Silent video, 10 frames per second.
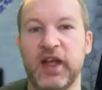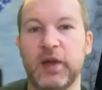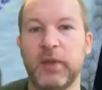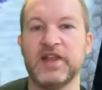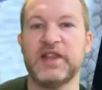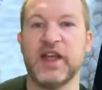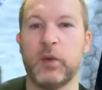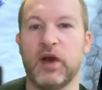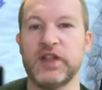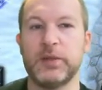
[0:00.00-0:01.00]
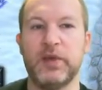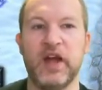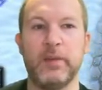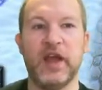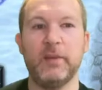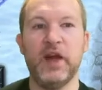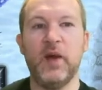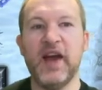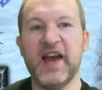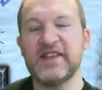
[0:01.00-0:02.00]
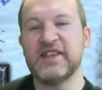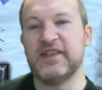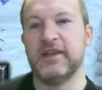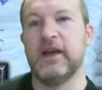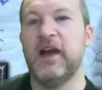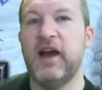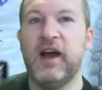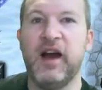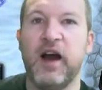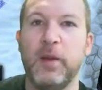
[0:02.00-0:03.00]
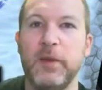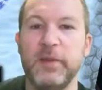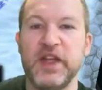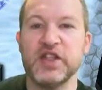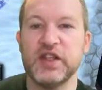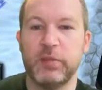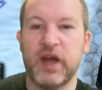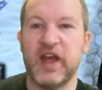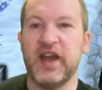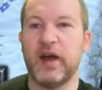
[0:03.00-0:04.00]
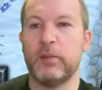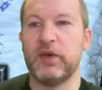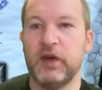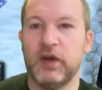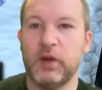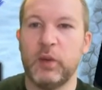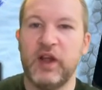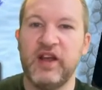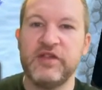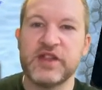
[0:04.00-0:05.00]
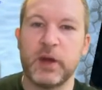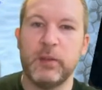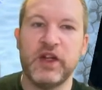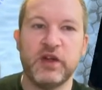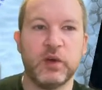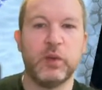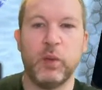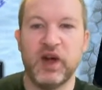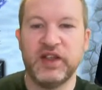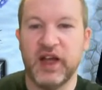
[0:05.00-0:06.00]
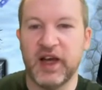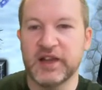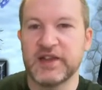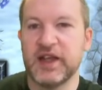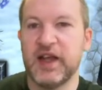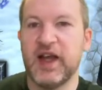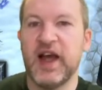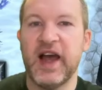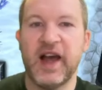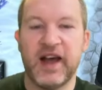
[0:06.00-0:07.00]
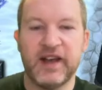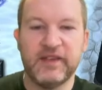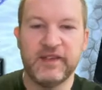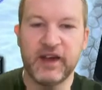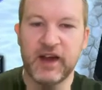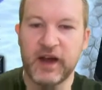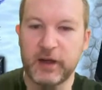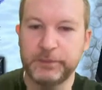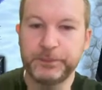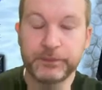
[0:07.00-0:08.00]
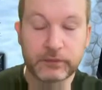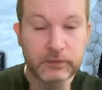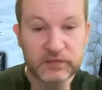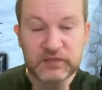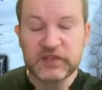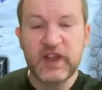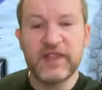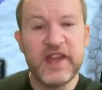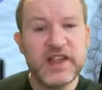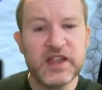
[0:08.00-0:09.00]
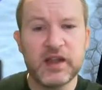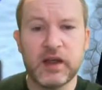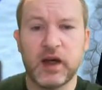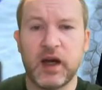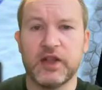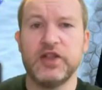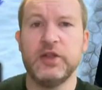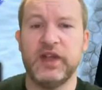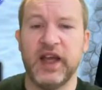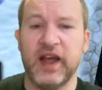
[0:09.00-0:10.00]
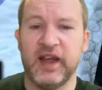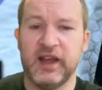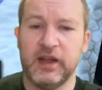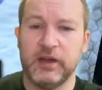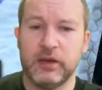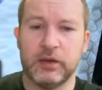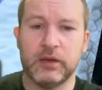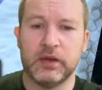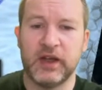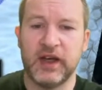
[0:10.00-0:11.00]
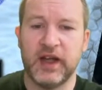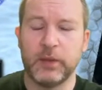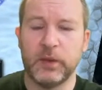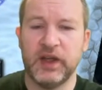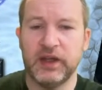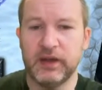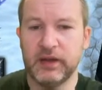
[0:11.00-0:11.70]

It might take a while to pair me up. No, it hasn't. I'm immediately paired up with somebody called One Nut, and these are the cards you get in your Aladwin